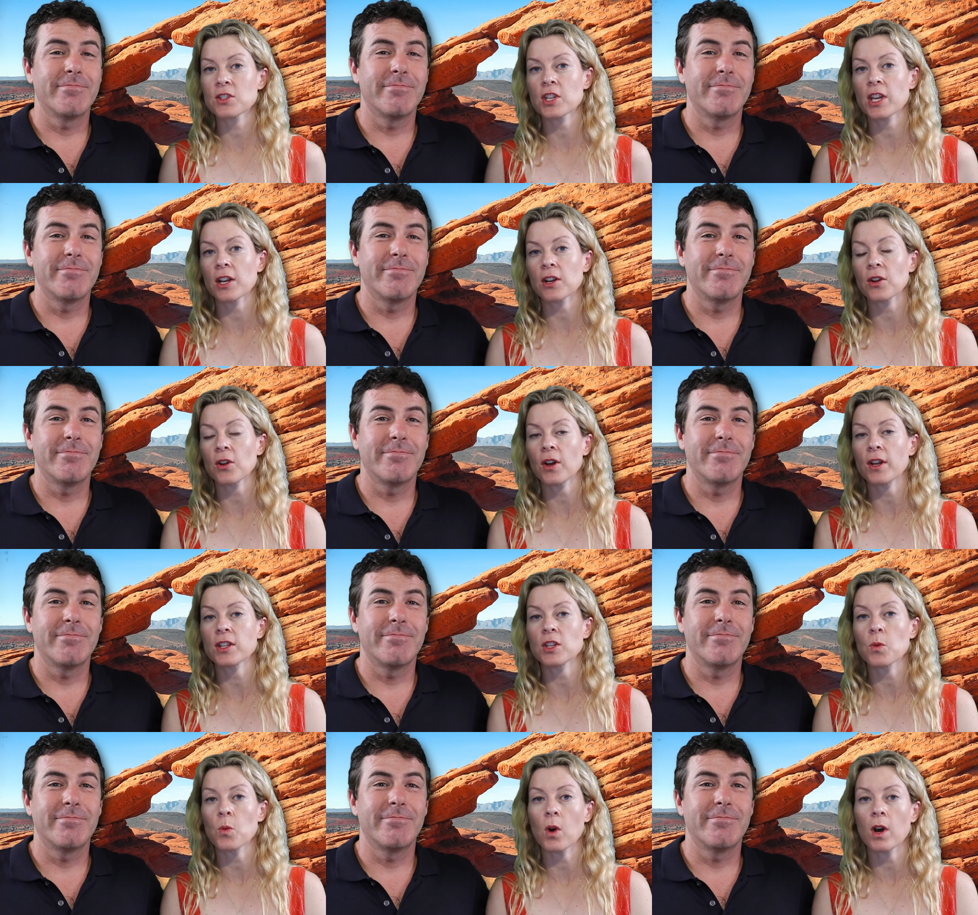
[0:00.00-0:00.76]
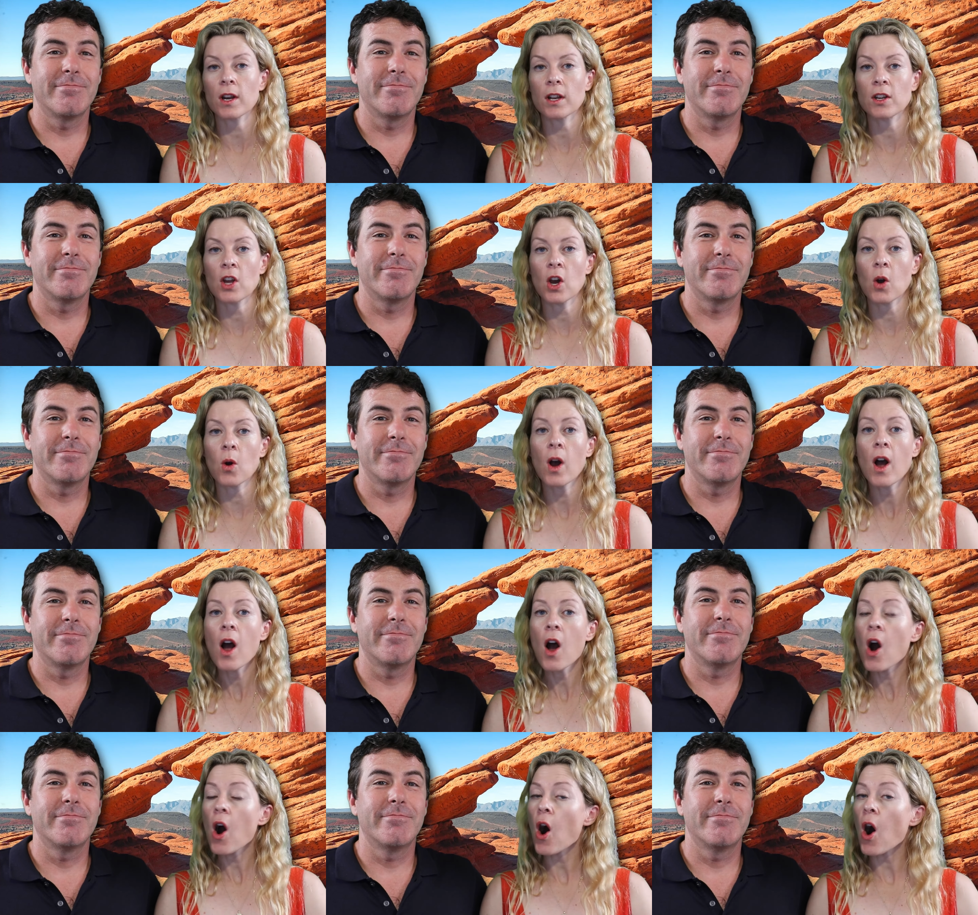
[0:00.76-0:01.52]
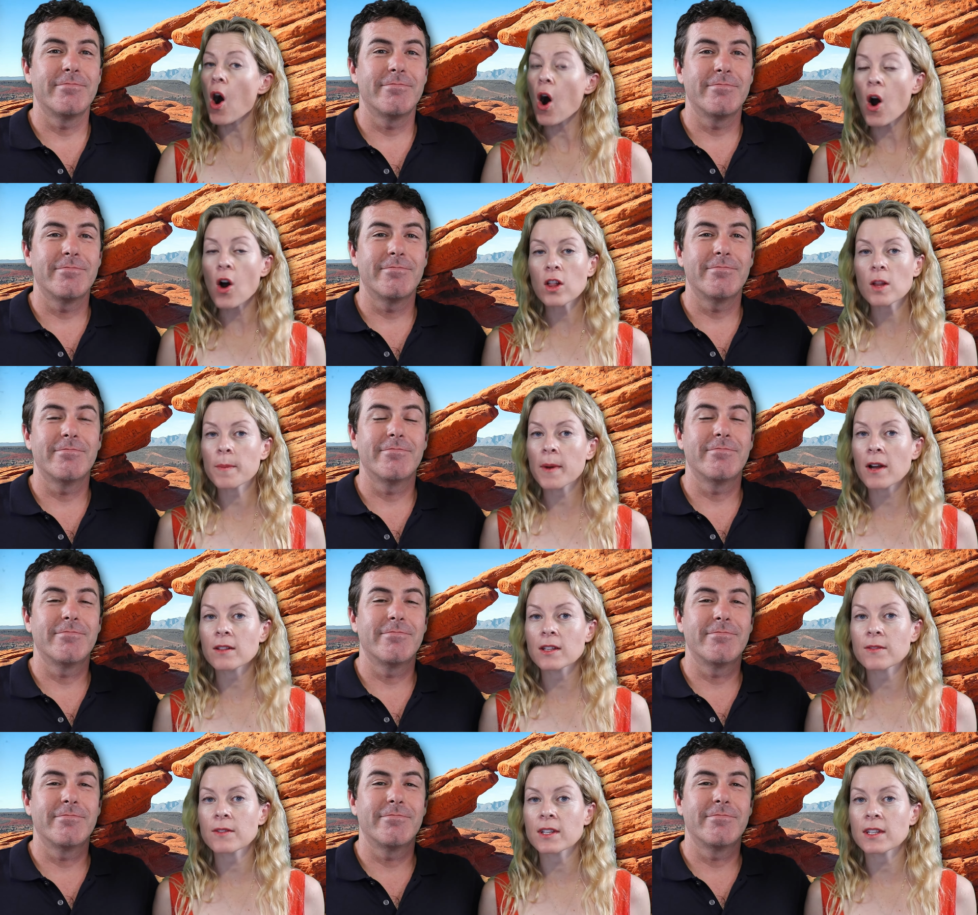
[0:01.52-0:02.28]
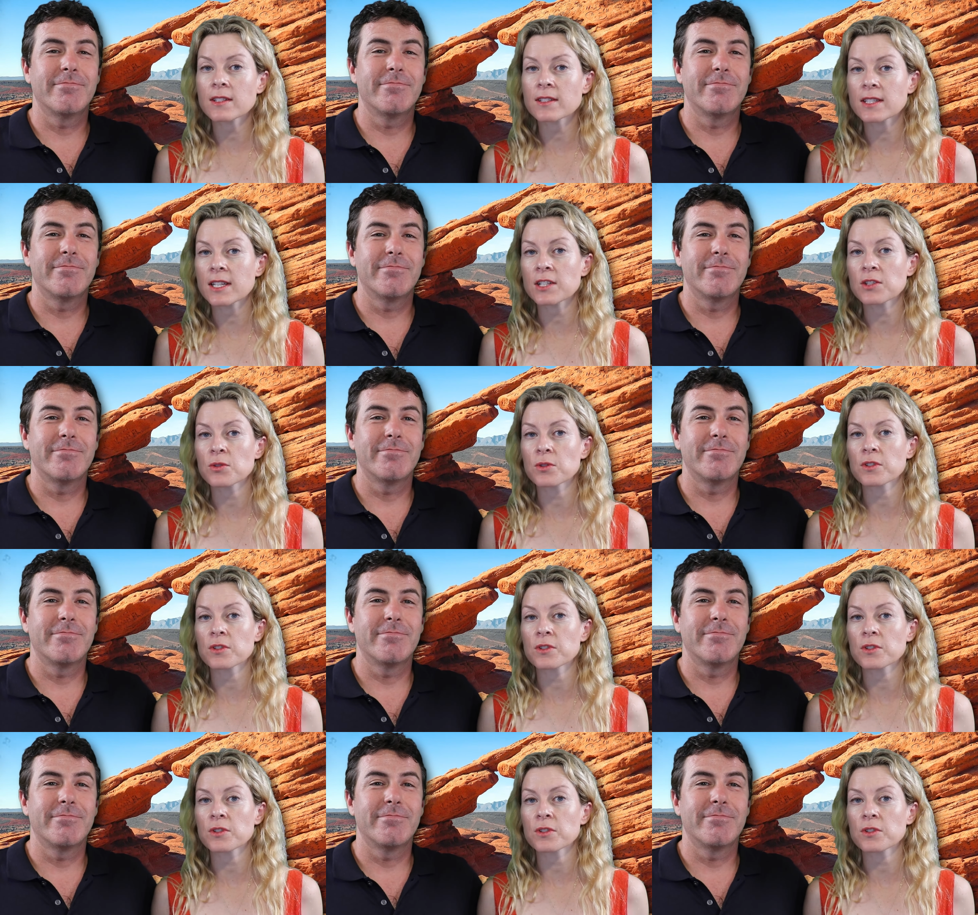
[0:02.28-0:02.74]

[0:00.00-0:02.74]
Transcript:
Speaker 1: channel and you want to know all about living in St.